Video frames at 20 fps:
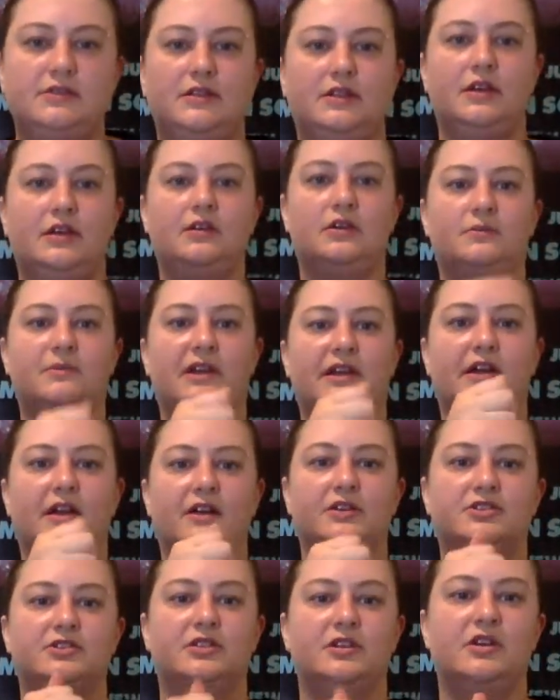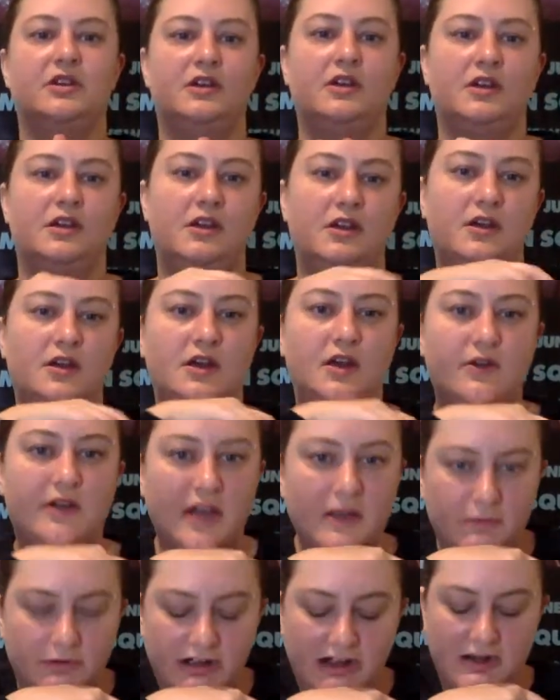Oh my gosh. Okay,
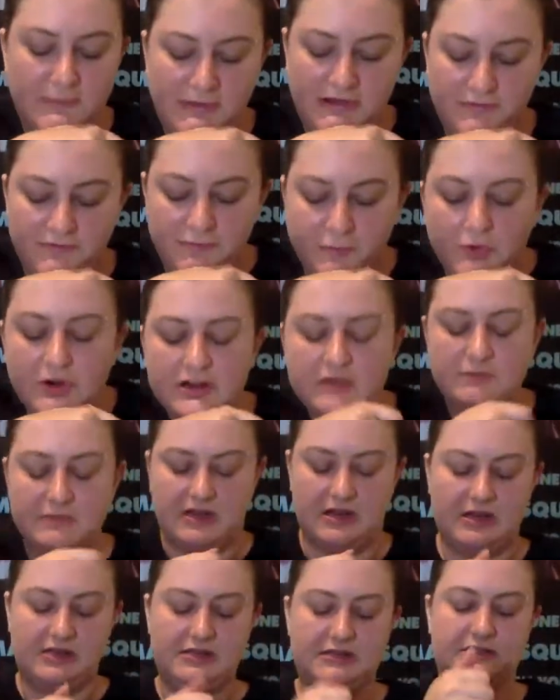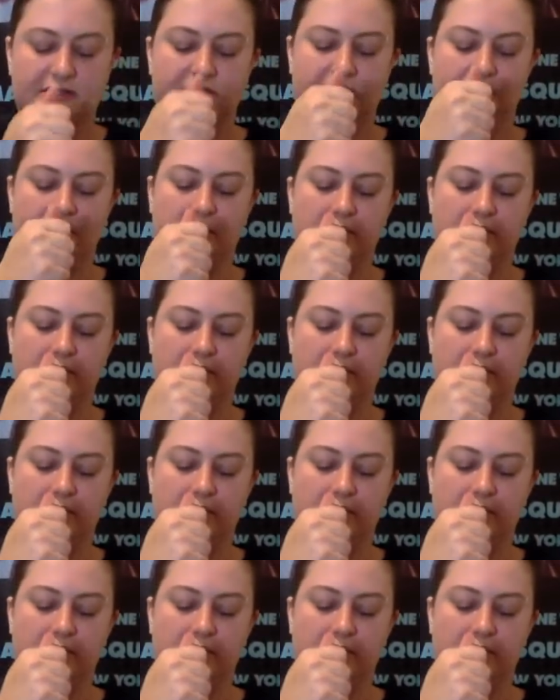we're at about 40 minutes,